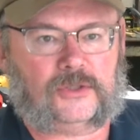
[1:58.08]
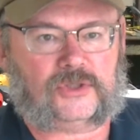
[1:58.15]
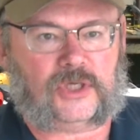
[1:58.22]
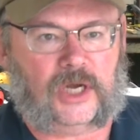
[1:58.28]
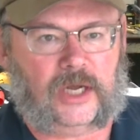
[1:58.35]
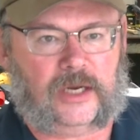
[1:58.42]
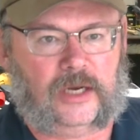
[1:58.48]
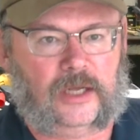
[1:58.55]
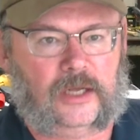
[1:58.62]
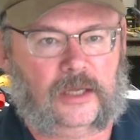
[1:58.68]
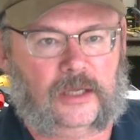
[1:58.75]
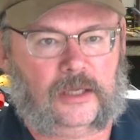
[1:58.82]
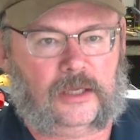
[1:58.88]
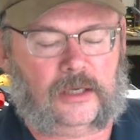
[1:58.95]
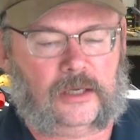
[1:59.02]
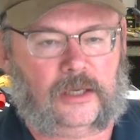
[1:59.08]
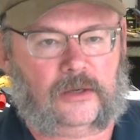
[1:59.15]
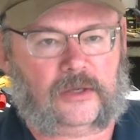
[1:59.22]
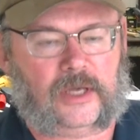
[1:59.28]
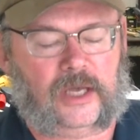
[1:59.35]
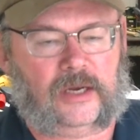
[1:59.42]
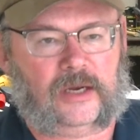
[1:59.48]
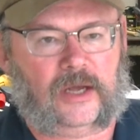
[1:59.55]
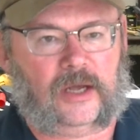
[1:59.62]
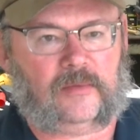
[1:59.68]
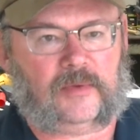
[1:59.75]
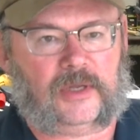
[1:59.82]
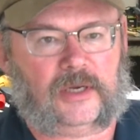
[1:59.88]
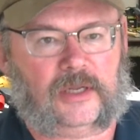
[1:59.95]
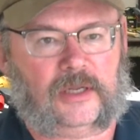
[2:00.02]
China. Okay, now
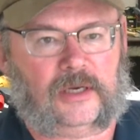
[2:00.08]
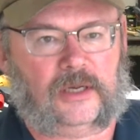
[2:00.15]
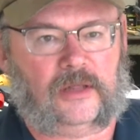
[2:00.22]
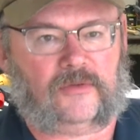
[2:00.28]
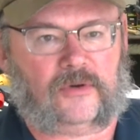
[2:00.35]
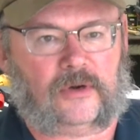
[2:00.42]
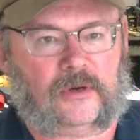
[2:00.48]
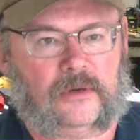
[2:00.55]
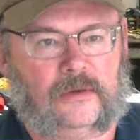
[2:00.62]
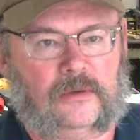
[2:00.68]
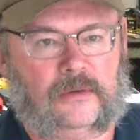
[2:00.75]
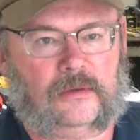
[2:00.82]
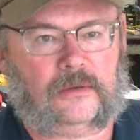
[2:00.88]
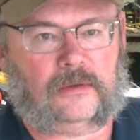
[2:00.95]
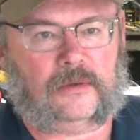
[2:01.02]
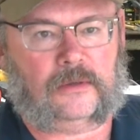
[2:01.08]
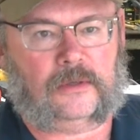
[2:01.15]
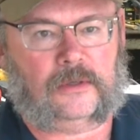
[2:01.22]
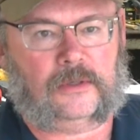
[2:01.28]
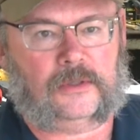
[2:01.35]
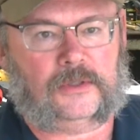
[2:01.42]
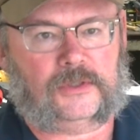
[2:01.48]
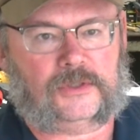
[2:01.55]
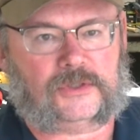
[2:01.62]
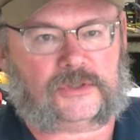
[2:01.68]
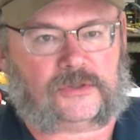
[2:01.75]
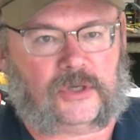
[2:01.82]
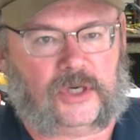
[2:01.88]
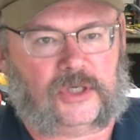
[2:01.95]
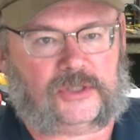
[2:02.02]
I'm getting another
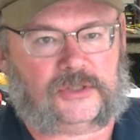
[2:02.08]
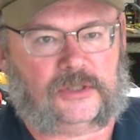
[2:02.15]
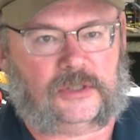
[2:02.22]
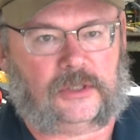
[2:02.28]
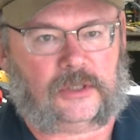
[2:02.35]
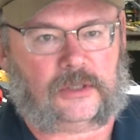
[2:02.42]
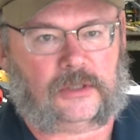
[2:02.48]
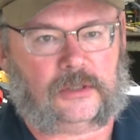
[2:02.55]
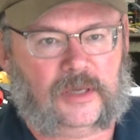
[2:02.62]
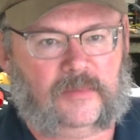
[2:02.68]
strange look. I